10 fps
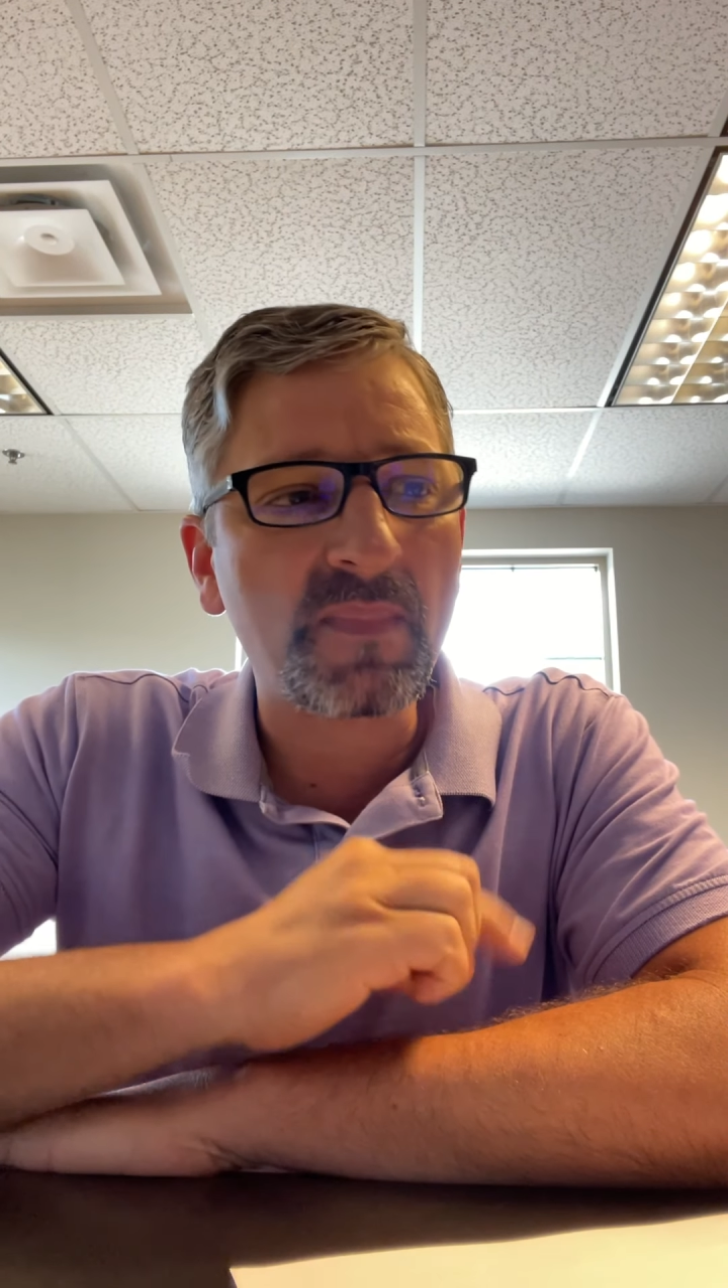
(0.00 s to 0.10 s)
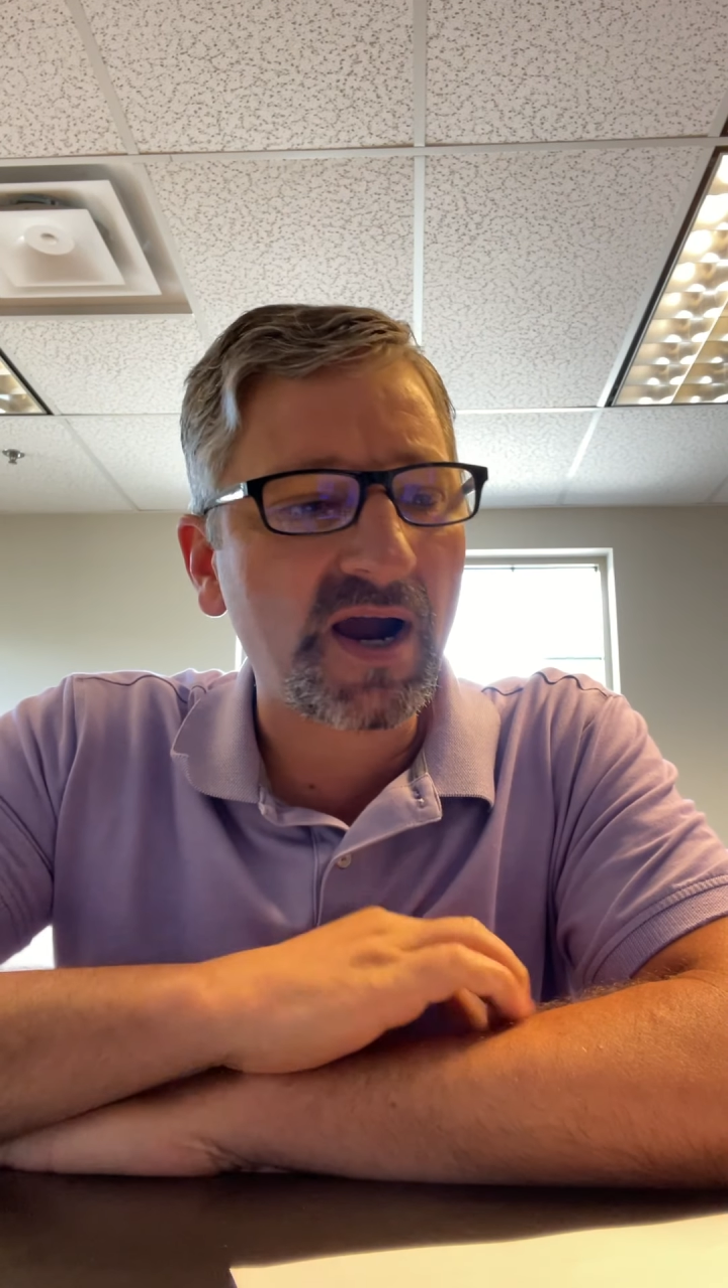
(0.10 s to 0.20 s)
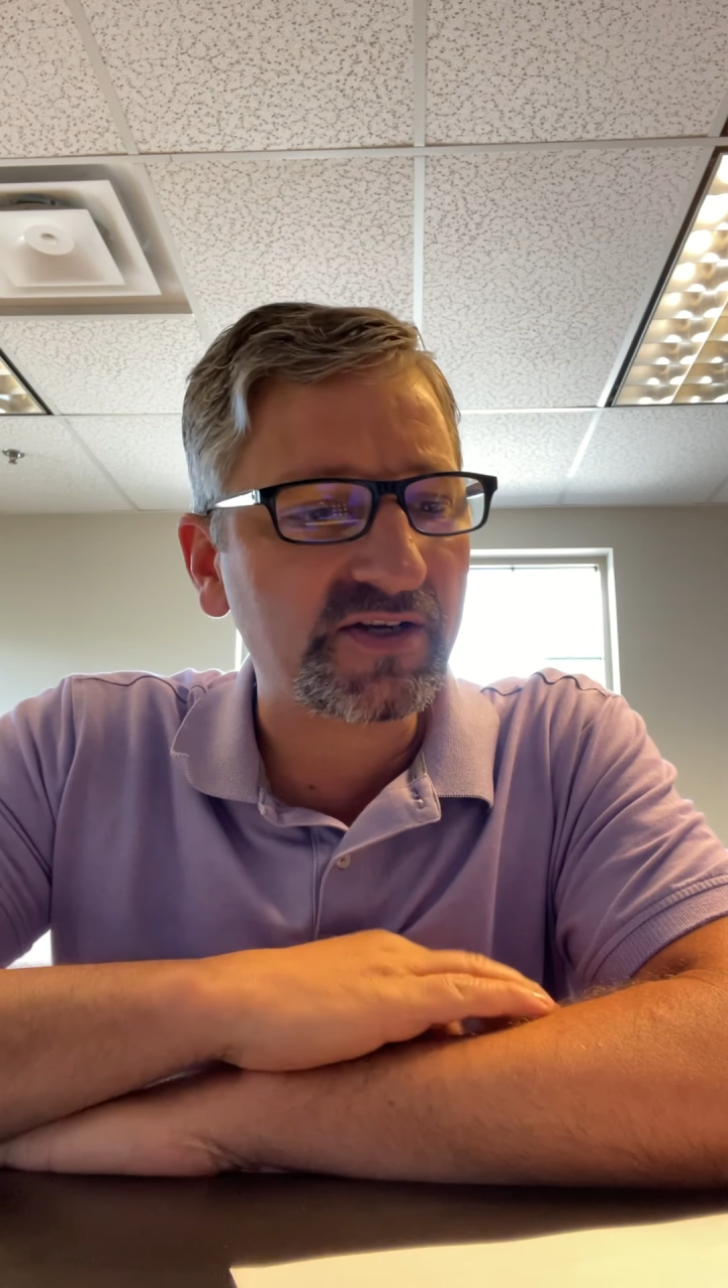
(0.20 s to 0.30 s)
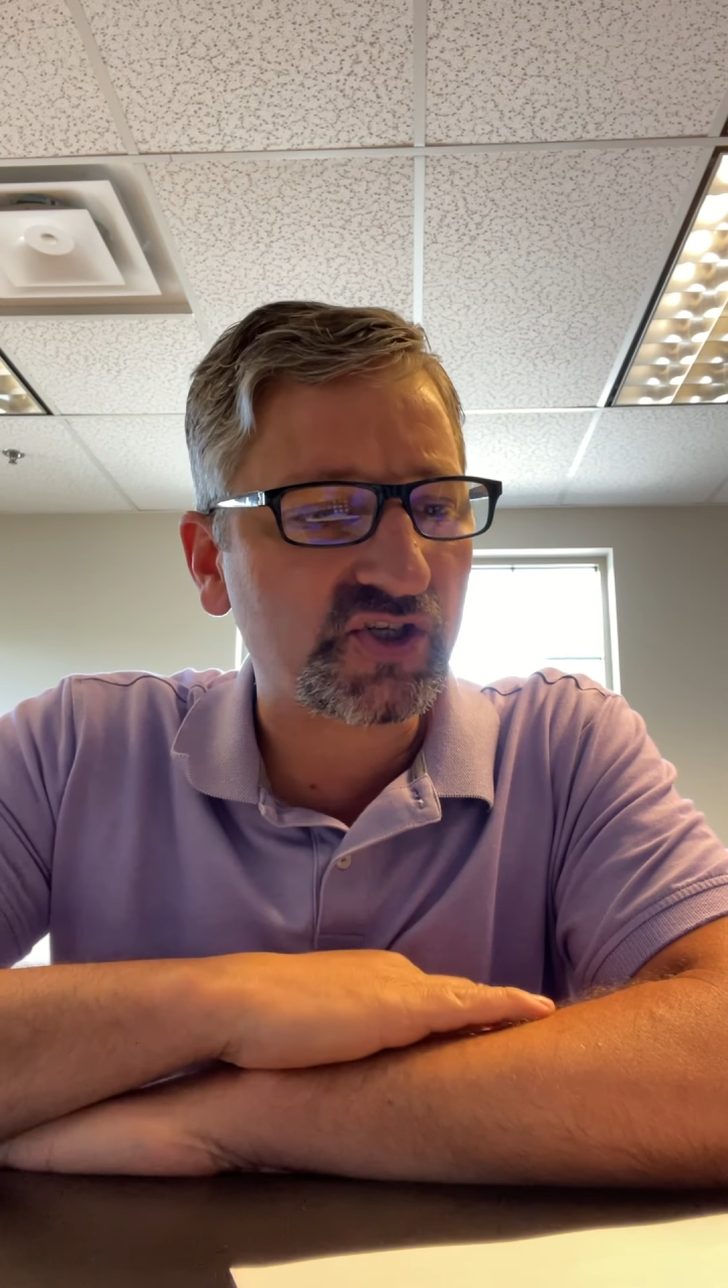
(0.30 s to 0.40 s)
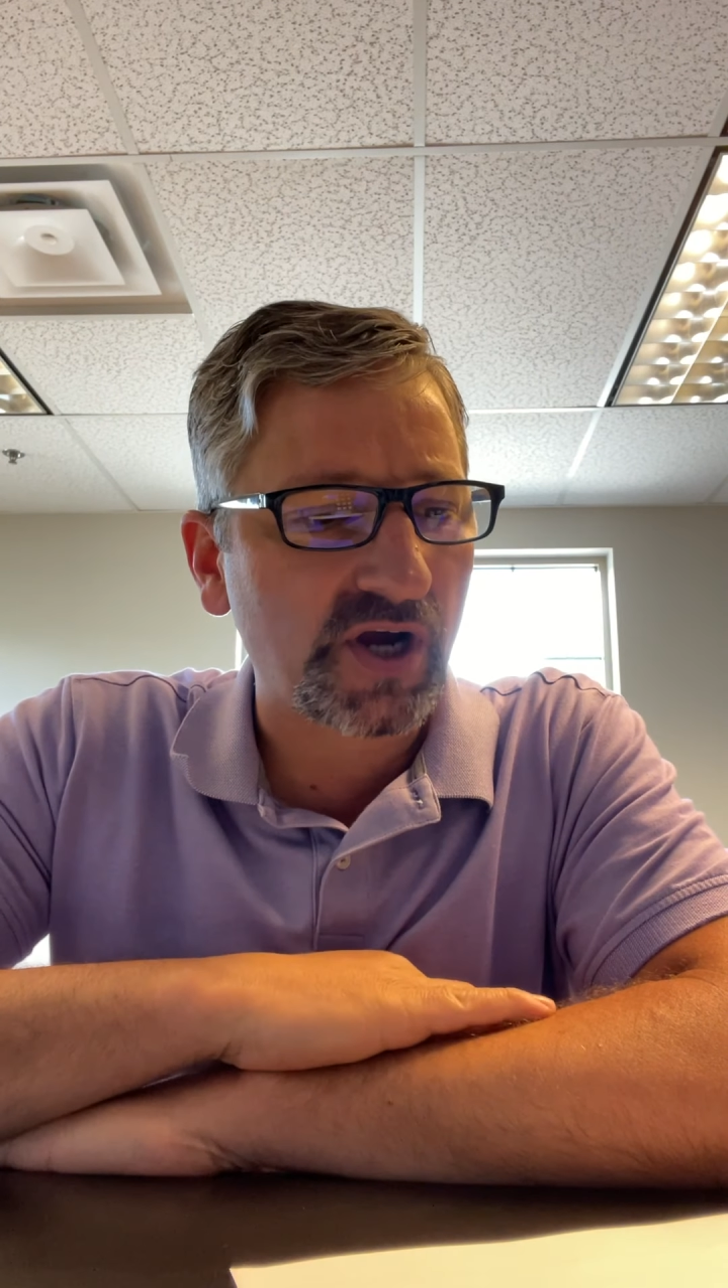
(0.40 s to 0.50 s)

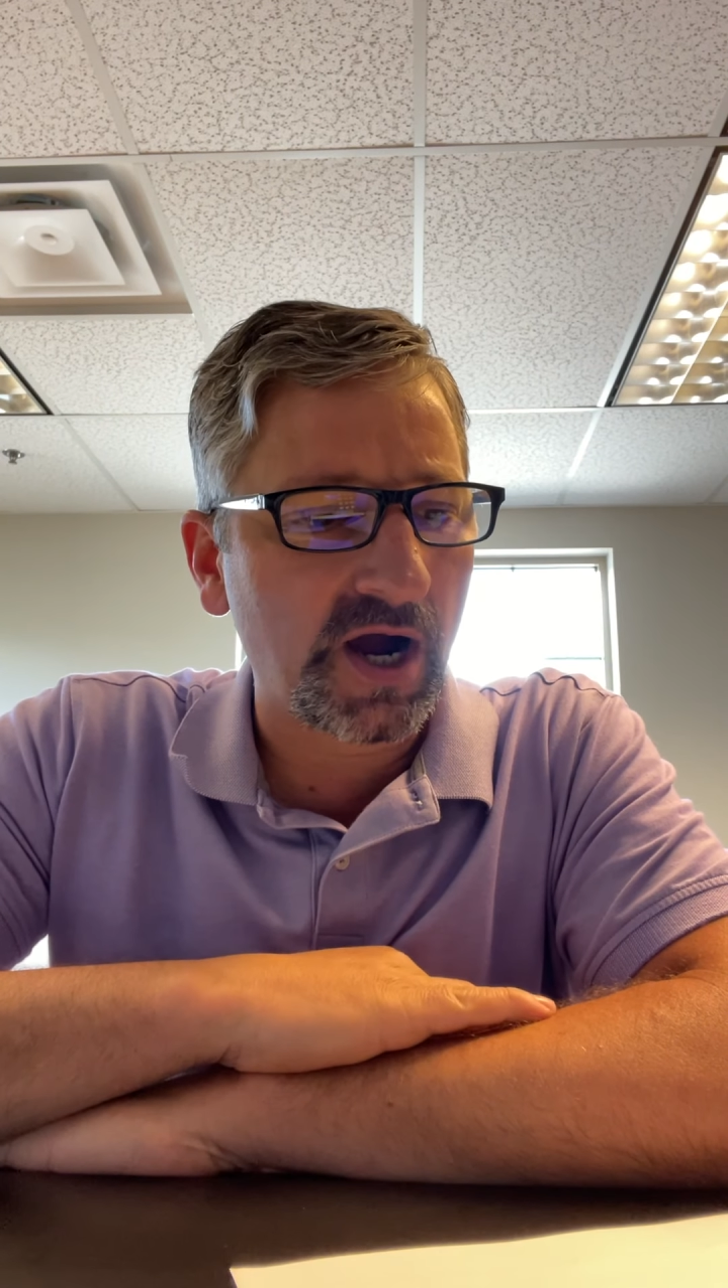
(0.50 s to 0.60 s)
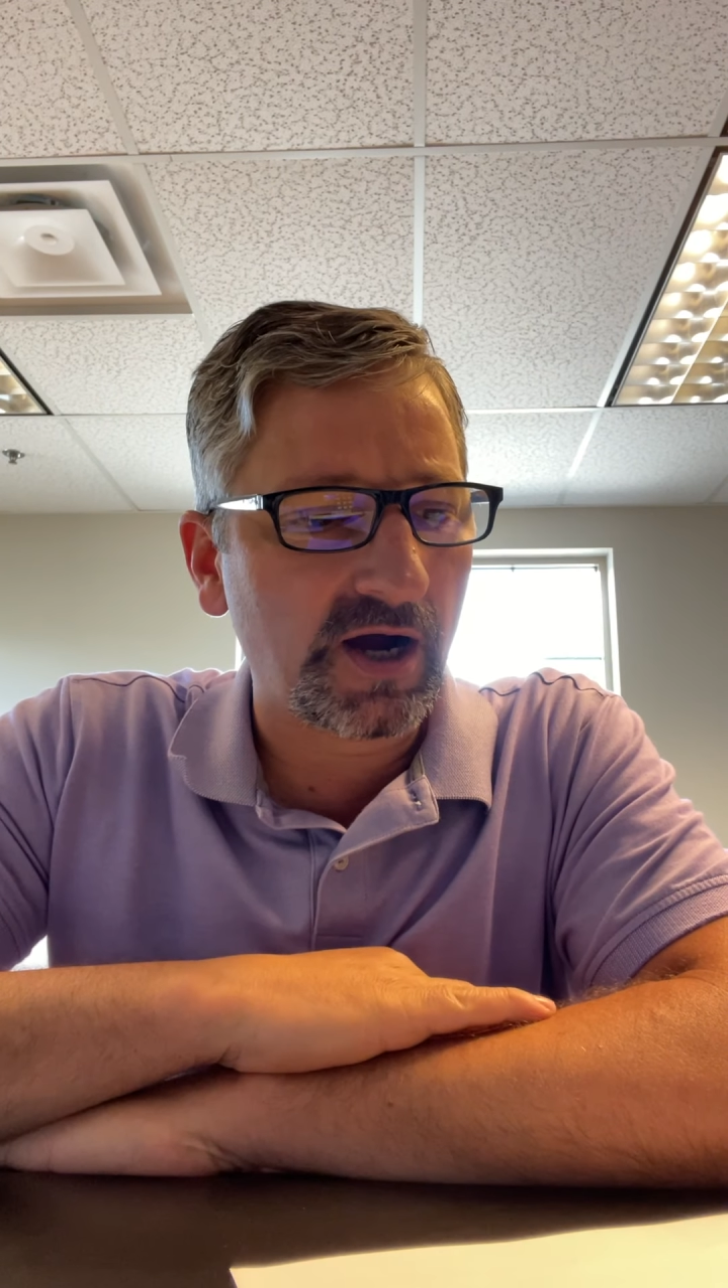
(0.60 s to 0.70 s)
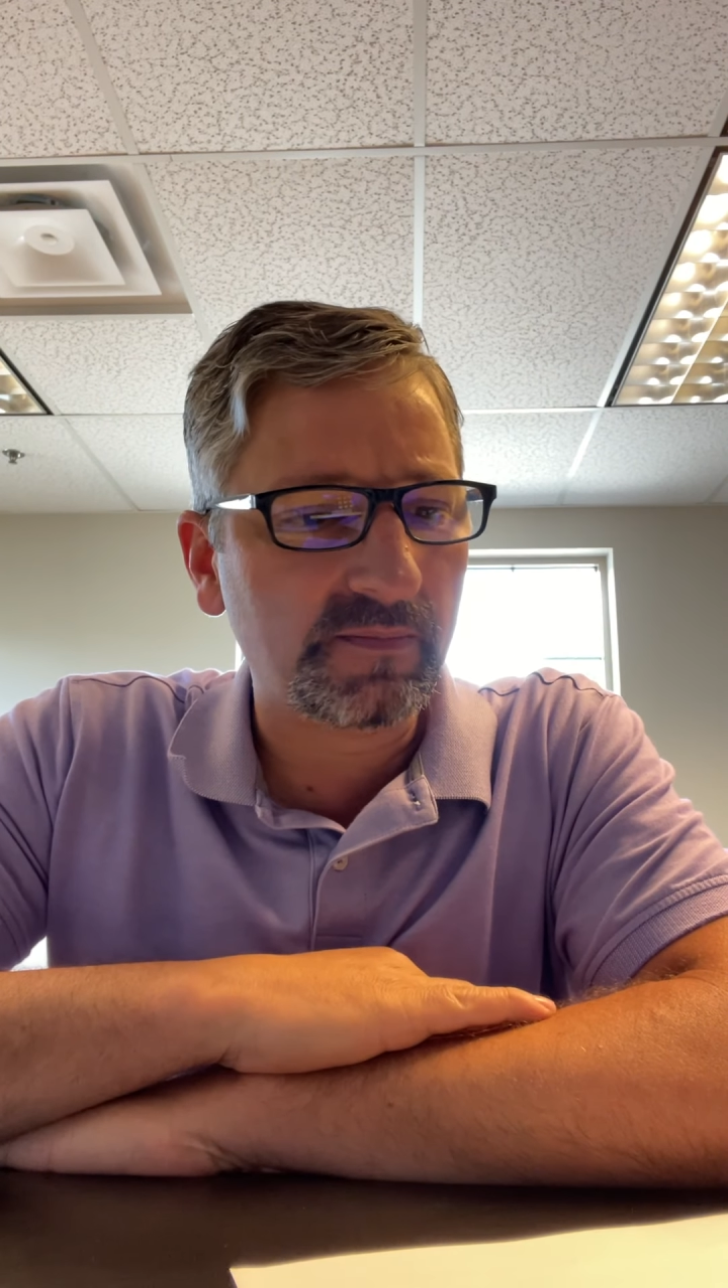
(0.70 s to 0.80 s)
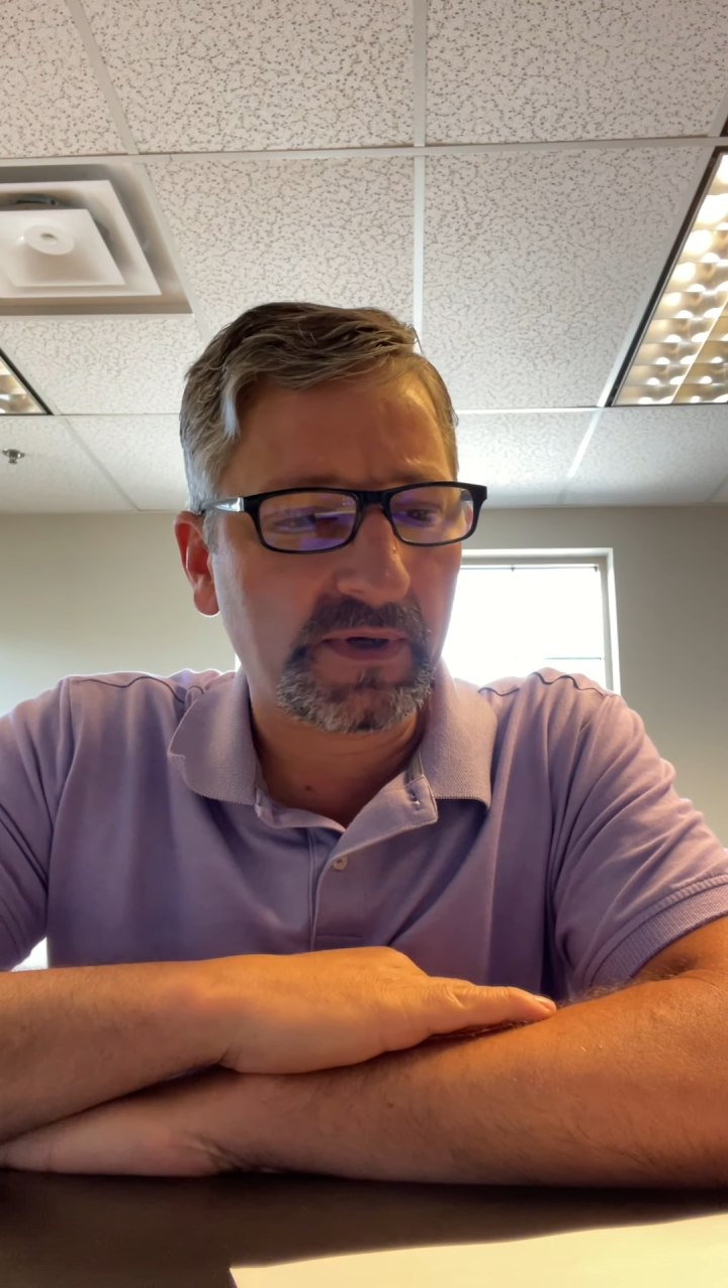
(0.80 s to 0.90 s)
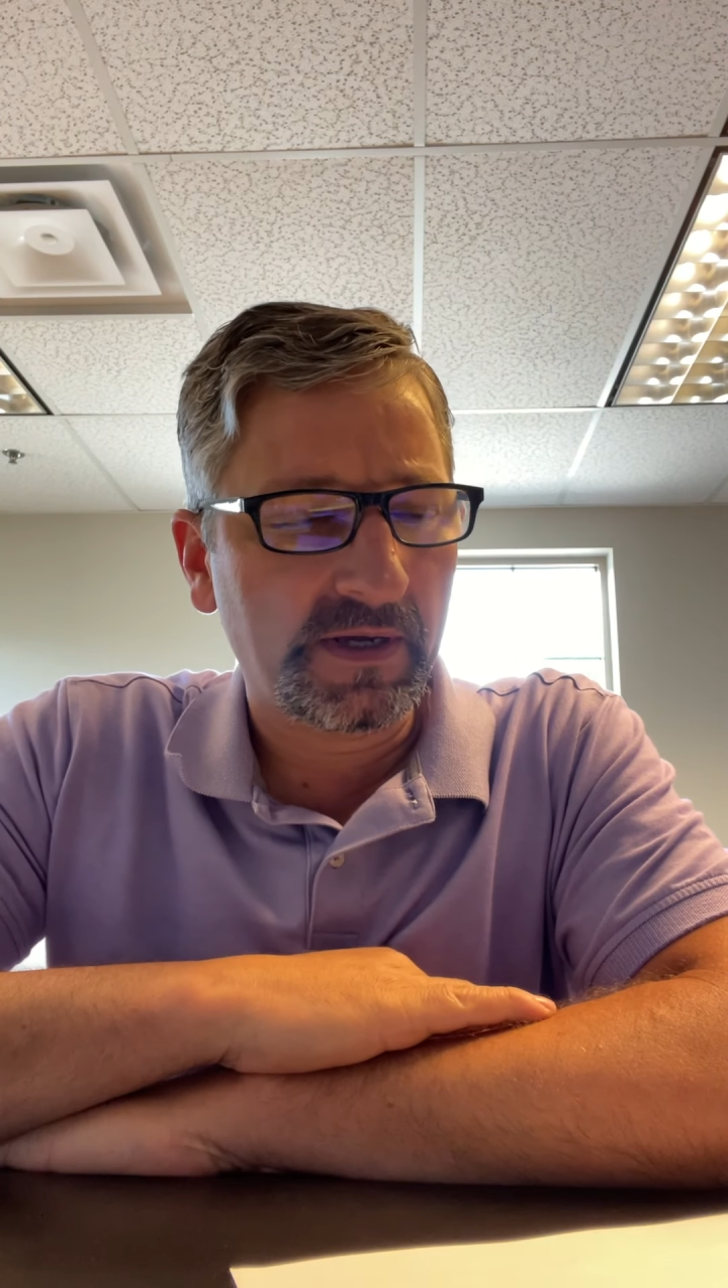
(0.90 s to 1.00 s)
my job.